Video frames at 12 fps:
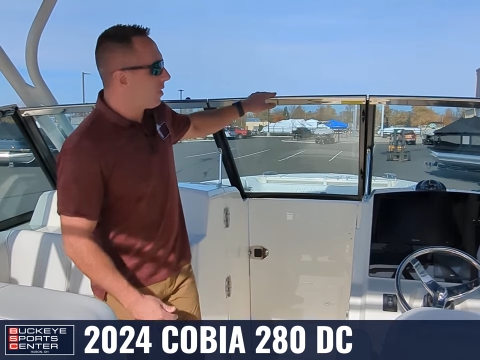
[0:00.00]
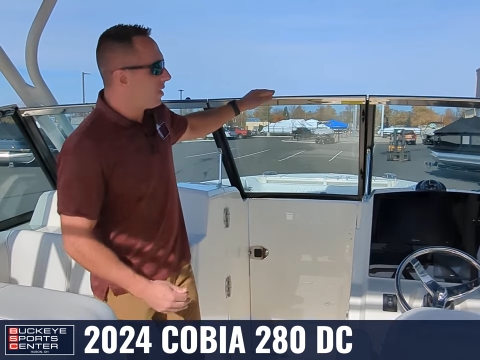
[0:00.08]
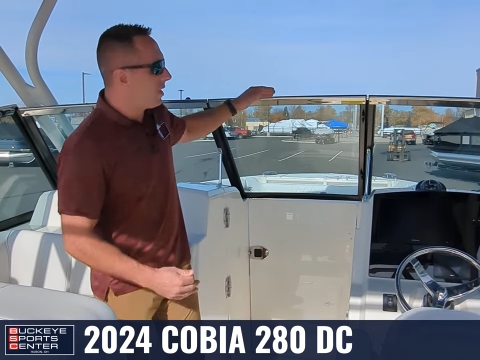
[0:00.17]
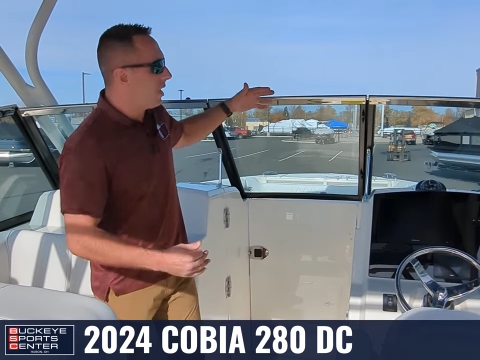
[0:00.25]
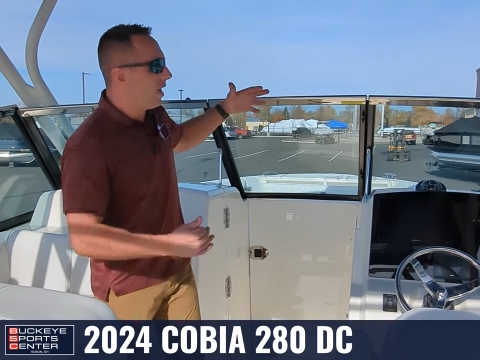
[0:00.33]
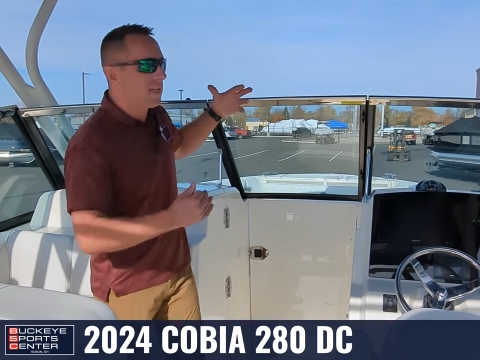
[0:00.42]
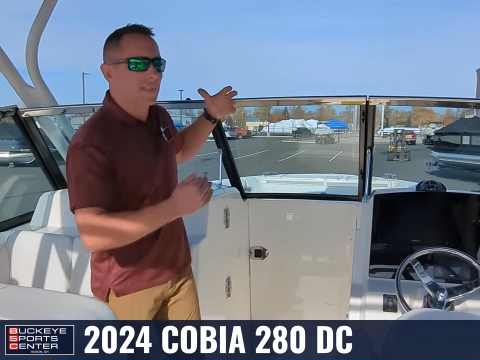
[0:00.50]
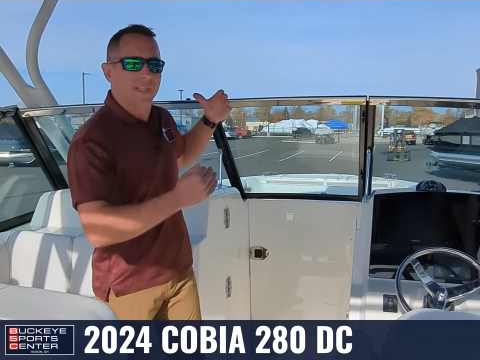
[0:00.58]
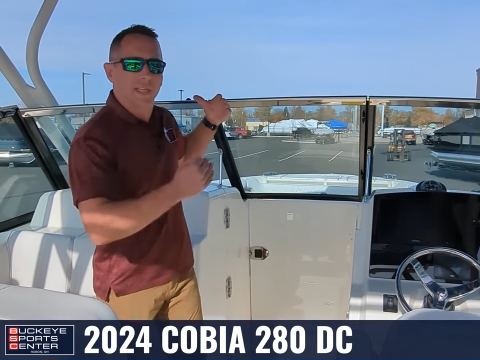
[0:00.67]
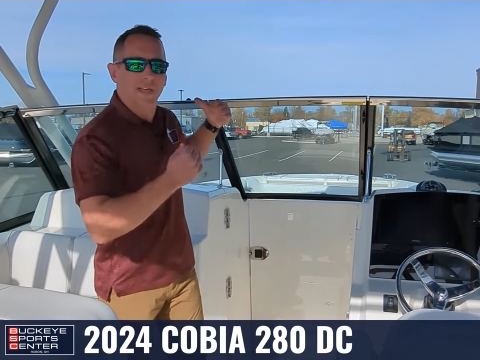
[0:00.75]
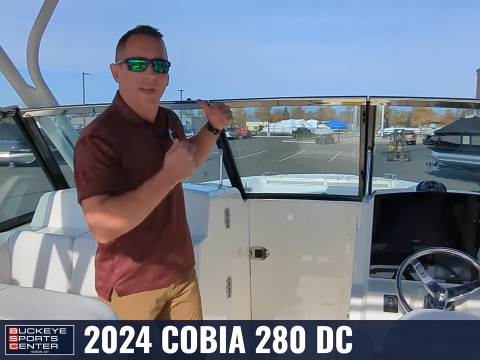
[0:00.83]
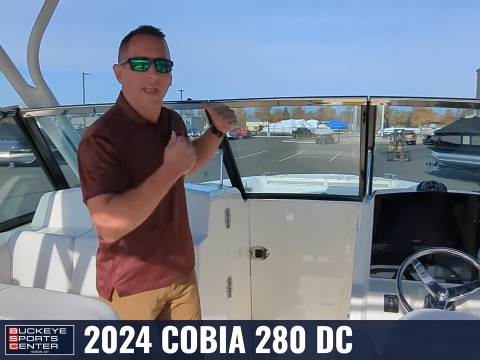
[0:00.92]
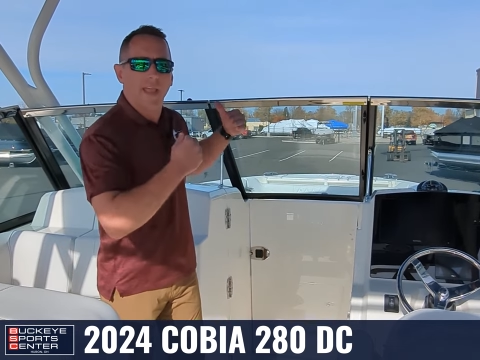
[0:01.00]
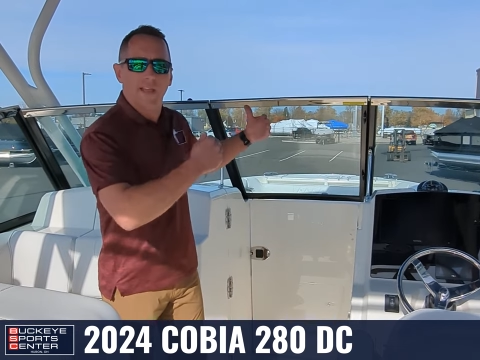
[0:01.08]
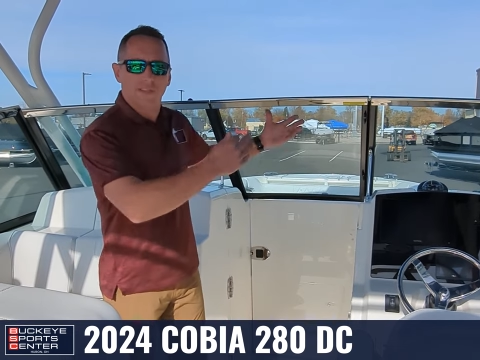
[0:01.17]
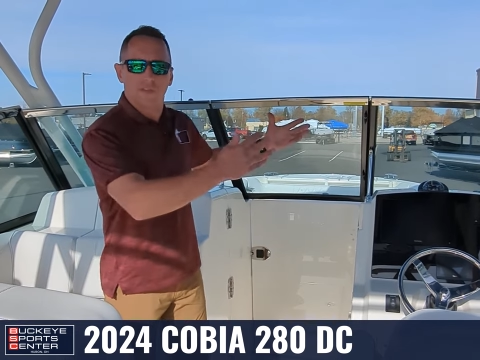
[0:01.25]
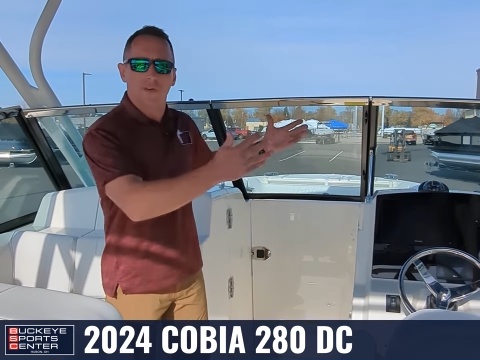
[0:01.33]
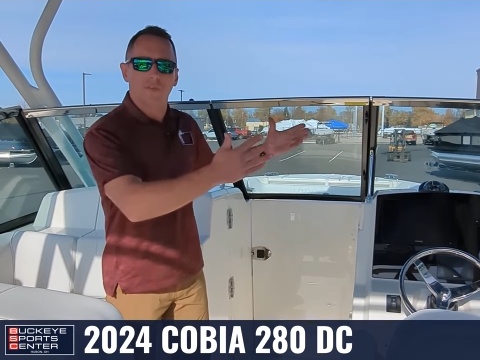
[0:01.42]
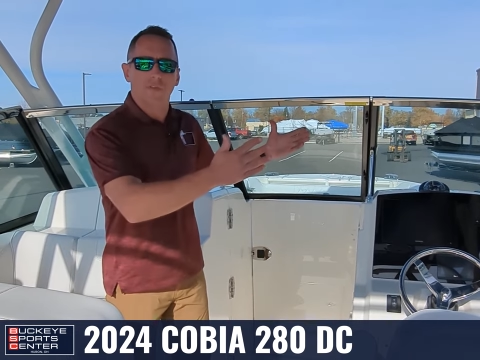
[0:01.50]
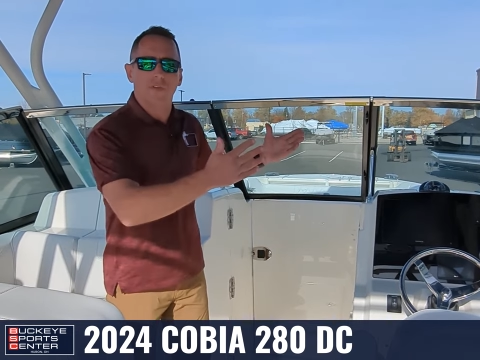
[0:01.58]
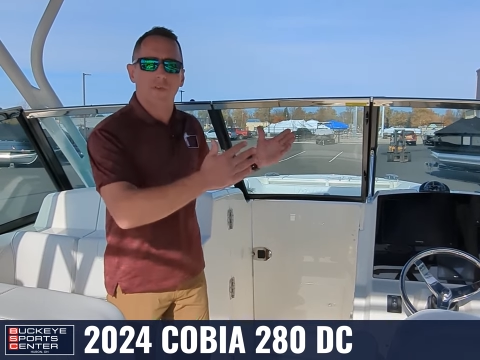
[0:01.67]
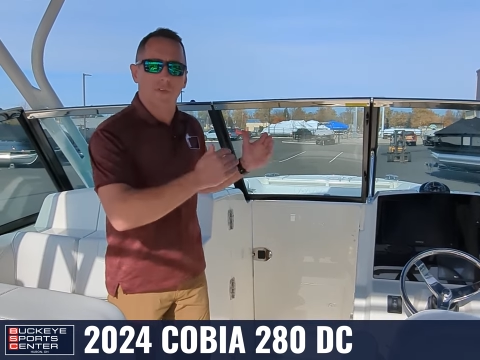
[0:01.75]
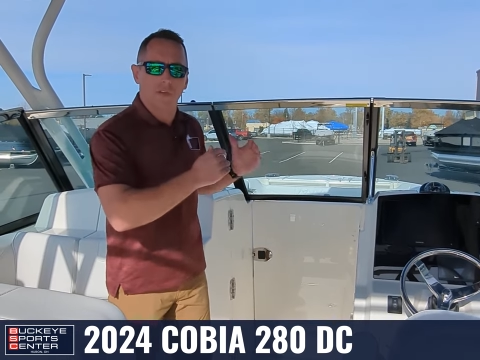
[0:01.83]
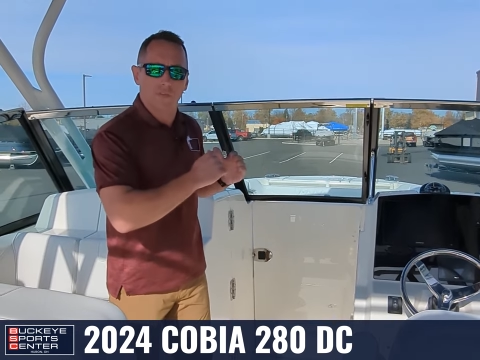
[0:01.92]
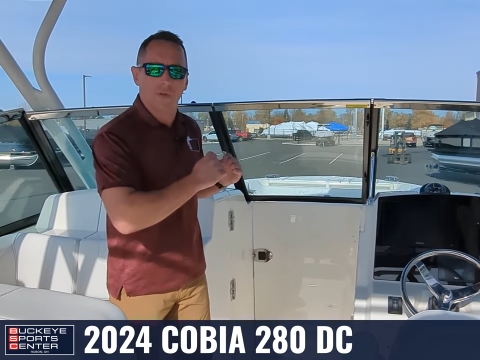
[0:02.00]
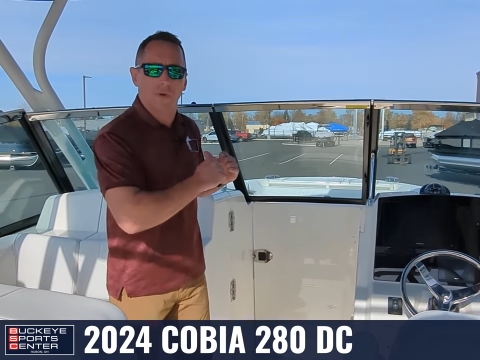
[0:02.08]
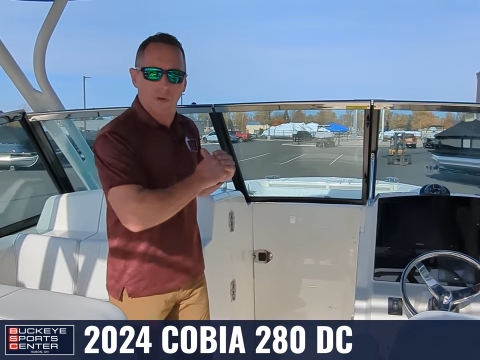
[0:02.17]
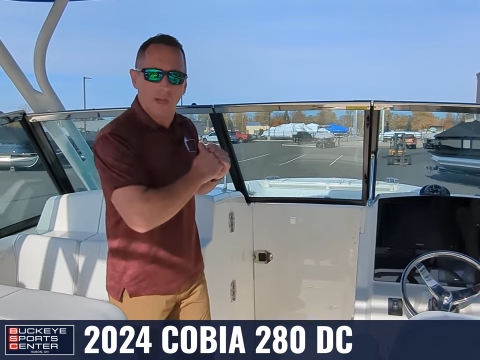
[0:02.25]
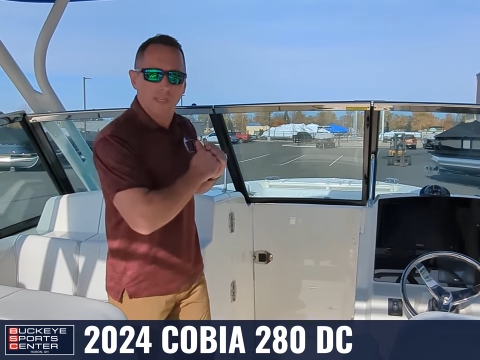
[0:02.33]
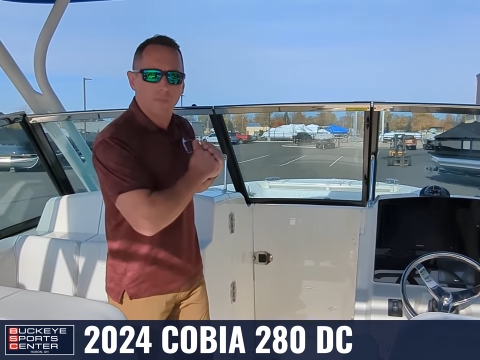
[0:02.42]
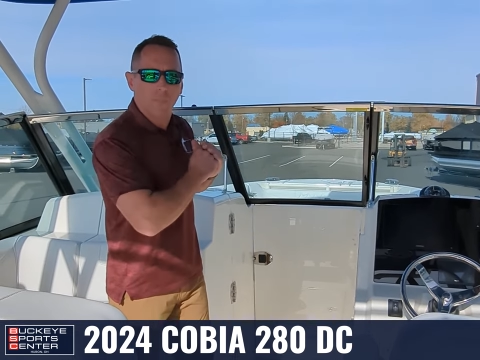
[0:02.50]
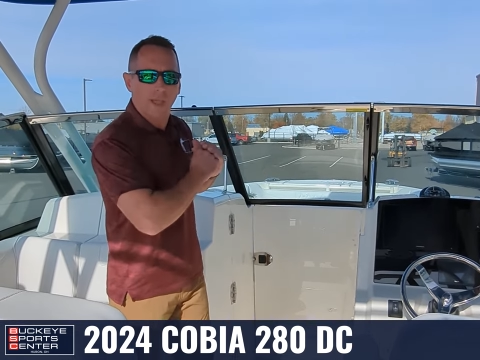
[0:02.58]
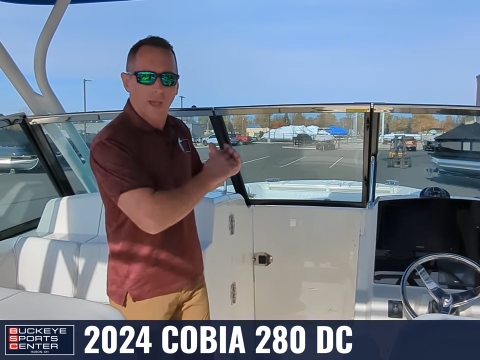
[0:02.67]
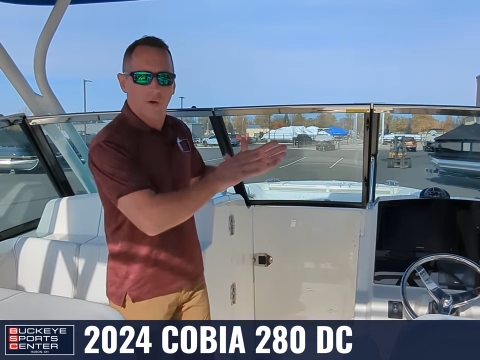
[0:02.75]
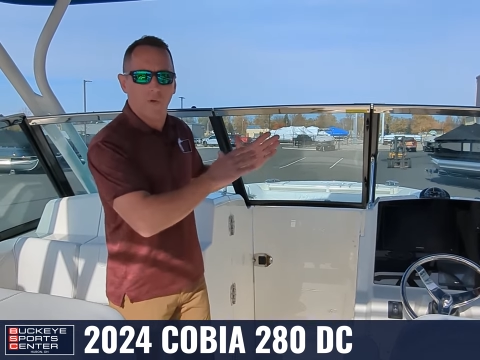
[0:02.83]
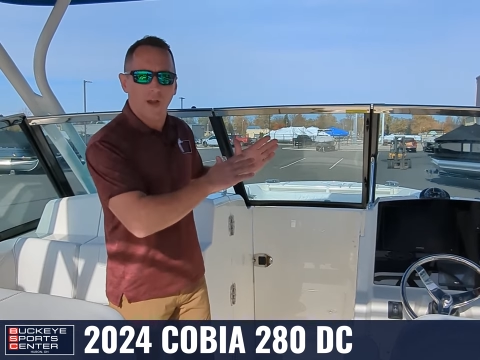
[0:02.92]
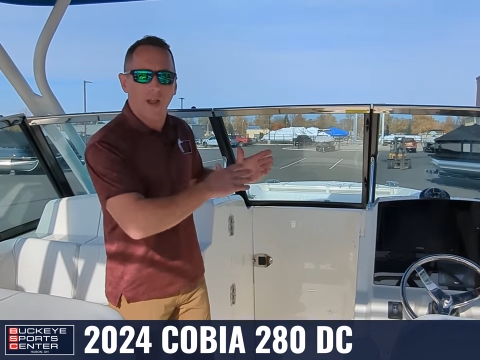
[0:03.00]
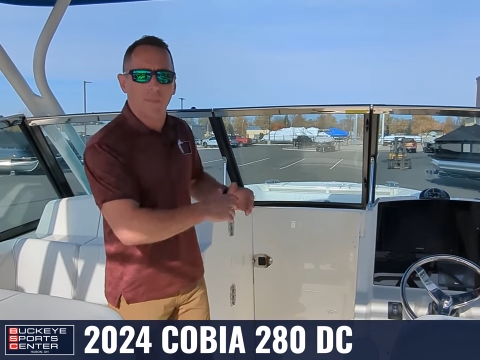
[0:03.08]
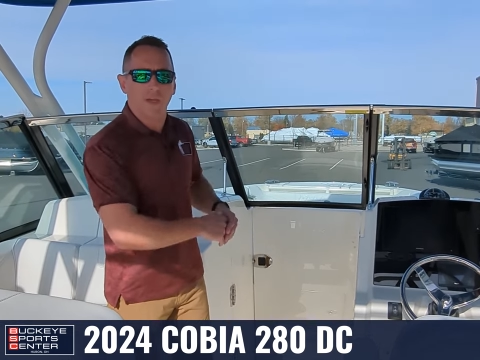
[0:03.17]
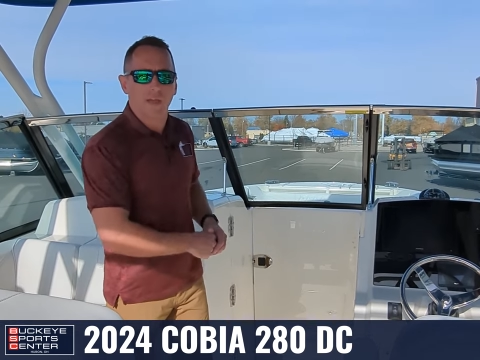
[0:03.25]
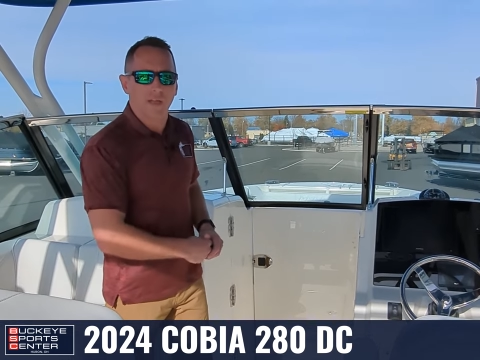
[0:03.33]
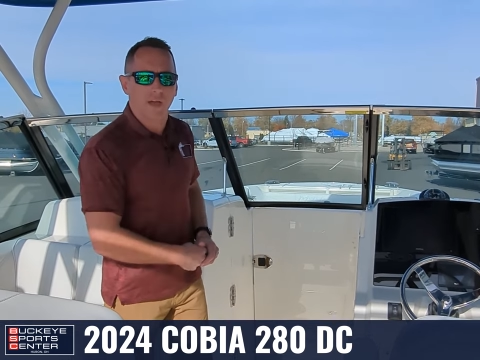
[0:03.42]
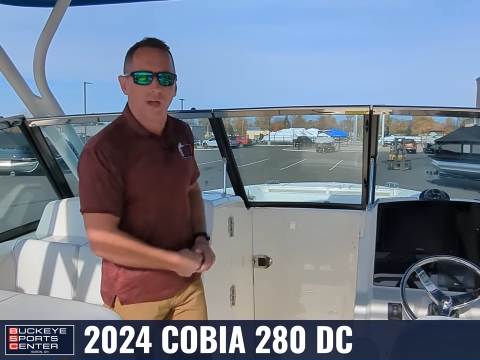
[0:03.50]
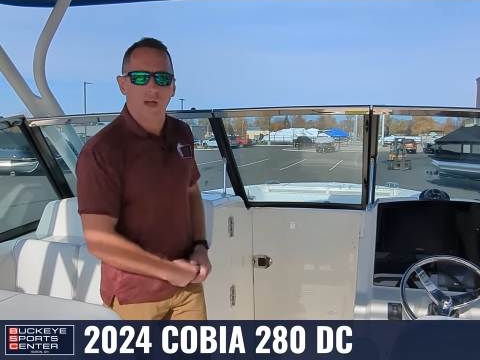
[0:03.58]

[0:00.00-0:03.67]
really nice to enhance your view, give you a nice panoramic